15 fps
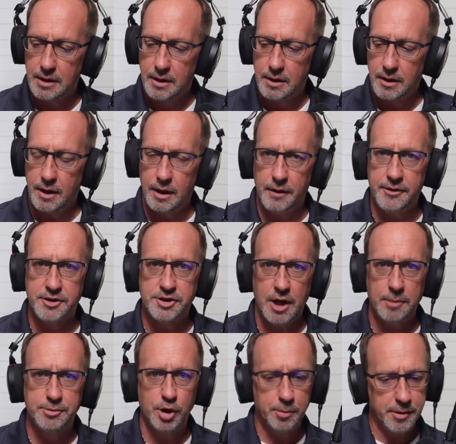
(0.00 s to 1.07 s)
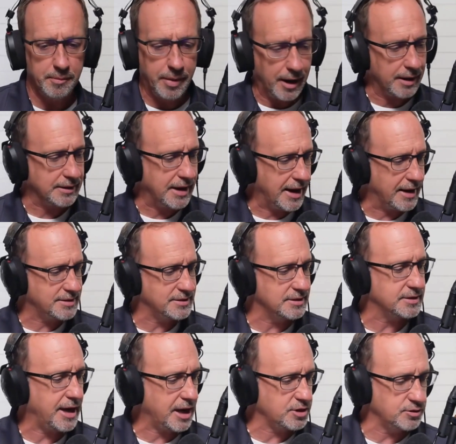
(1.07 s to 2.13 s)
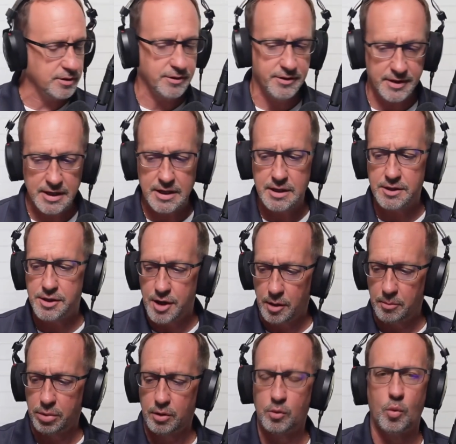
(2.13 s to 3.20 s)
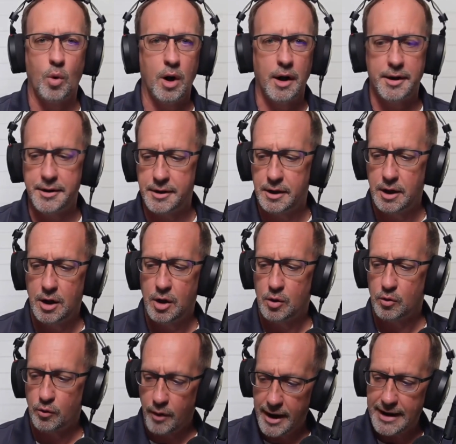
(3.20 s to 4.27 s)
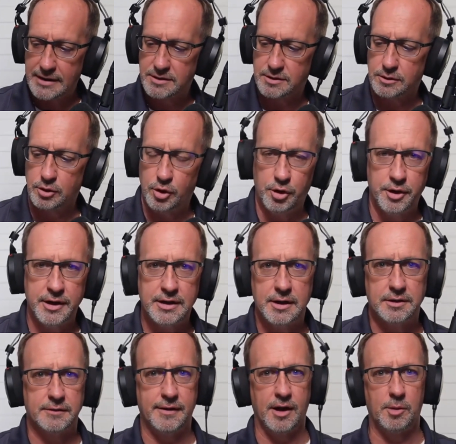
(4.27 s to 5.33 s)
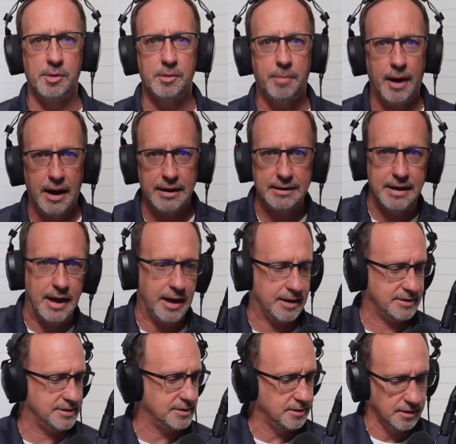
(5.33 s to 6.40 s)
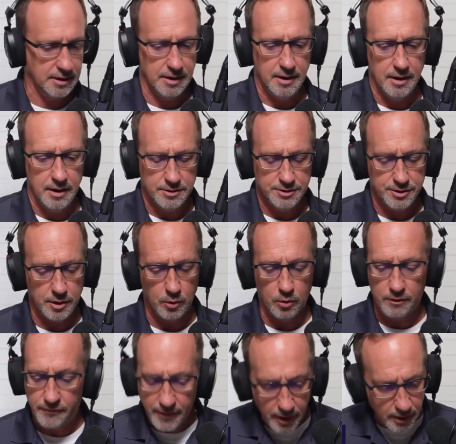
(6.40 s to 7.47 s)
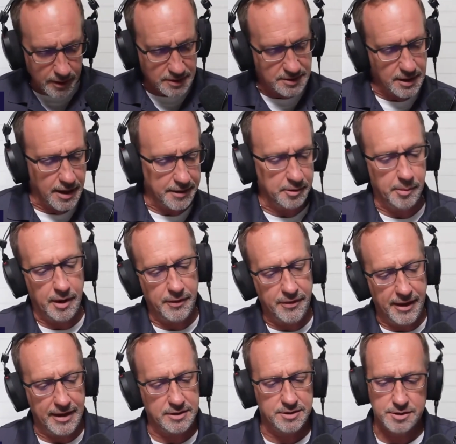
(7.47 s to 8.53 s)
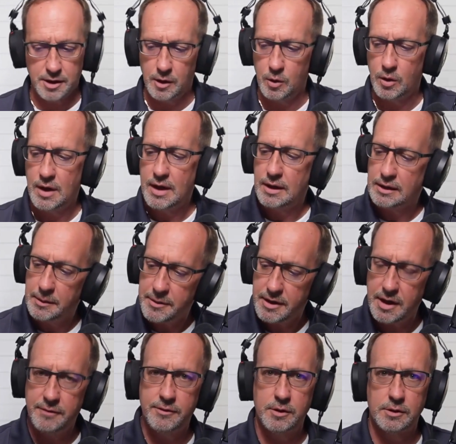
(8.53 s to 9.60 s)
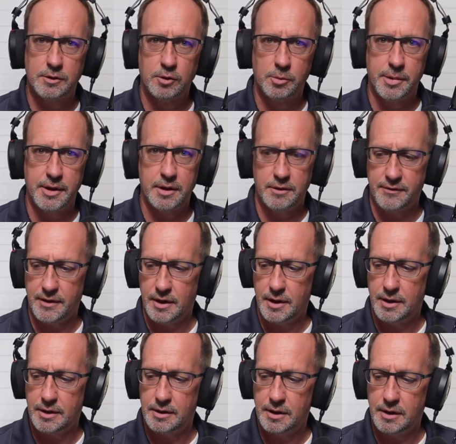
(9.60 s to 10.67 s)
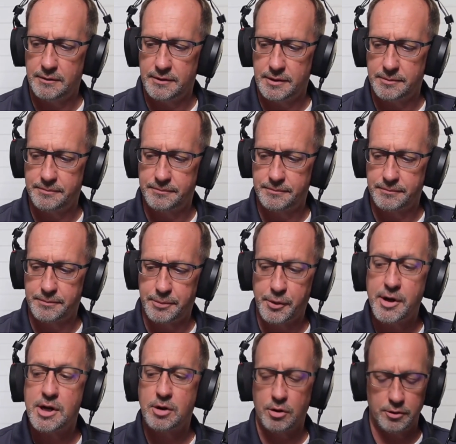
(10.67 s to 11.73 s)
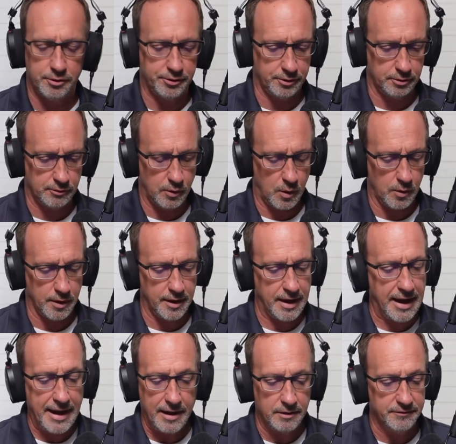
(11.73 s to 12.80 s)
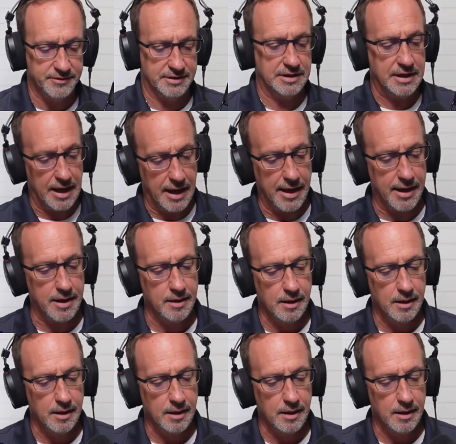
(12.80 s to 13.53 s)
the Jobtopia podcast is actually the number one ranked learning and development podcast. So we're very excited about that. So let me give you a little bit of a precursor of what we're going to have today.